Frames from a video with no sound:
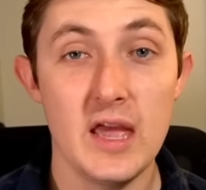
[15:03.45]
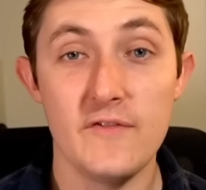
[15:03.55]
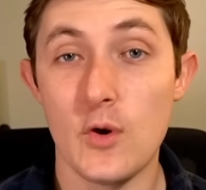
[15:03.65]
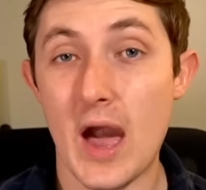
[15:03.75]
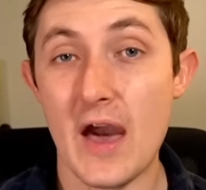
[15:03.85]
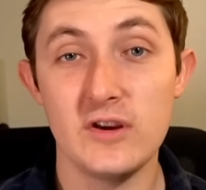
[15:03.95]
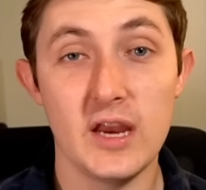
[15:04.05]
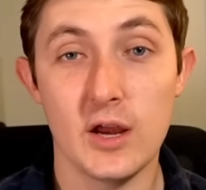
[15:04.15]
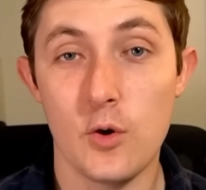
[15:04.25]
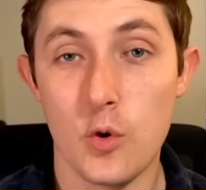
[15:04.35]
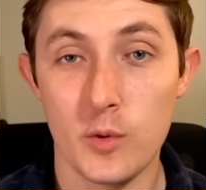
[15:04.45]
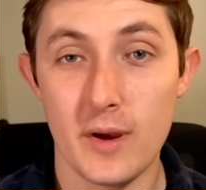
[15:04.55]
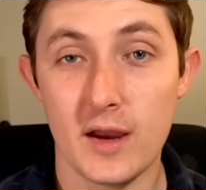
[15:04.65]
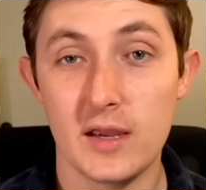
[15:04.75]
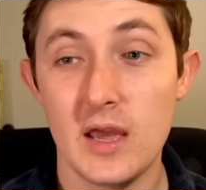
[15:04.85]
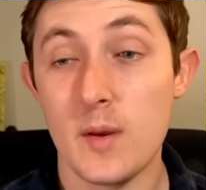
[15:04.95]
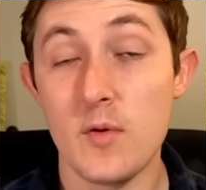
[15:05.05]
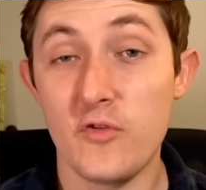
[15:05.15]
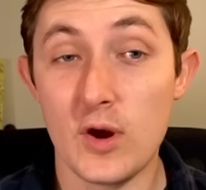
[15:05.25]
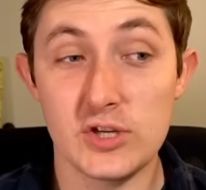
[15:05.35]
If you have a need at quarterback, maybe
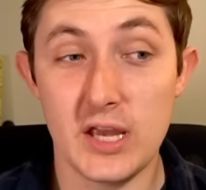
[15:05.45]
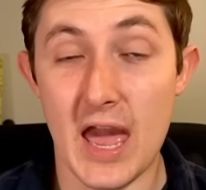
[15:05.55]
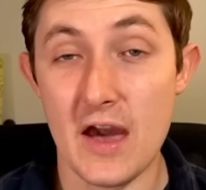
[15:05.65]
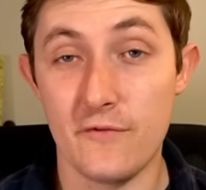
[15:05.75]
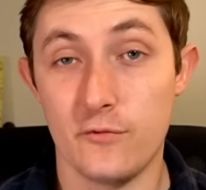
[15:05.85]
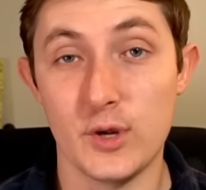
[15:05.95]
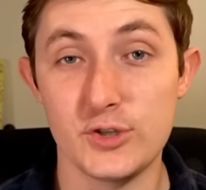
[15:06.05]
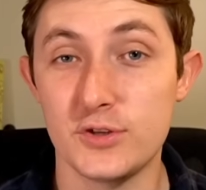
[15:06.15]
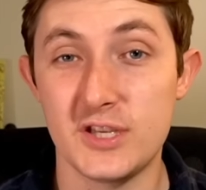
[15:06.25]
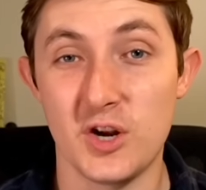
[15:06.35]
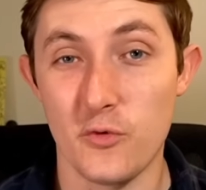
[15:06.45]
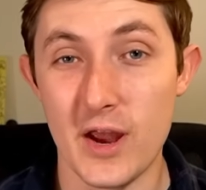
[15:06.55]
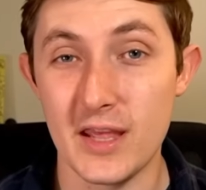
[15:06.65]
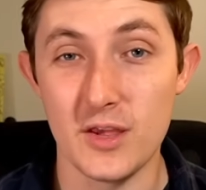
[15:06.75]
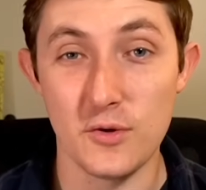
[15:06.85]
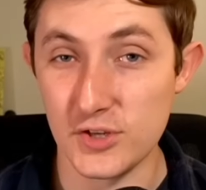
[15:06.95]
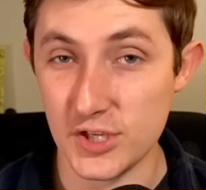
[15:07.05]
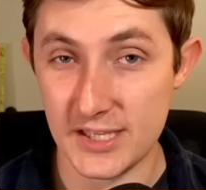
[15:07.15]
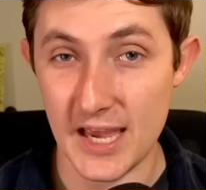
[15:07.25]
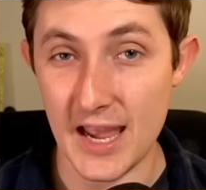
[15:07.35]
if you actually have Richardson already, you can
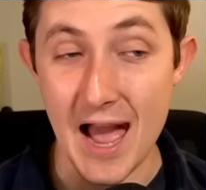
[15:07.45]
just say,